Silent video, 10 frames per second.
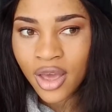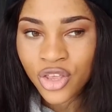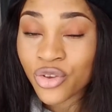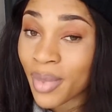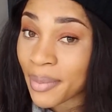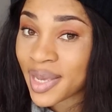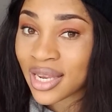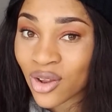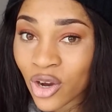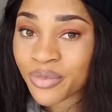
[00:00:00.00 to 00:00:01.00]
you might be
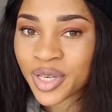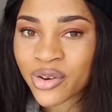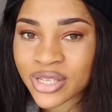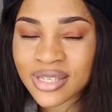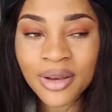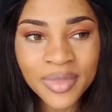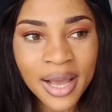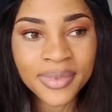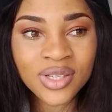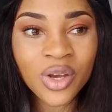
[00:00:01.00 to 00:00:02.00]
in luck because
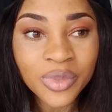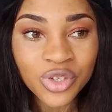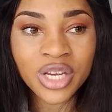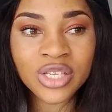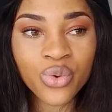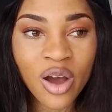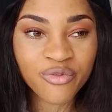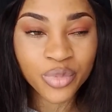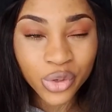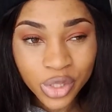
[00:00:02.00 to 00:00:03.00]
sometimes some students who
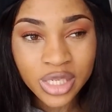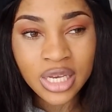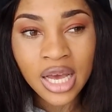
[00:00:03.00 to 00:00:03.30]
have booked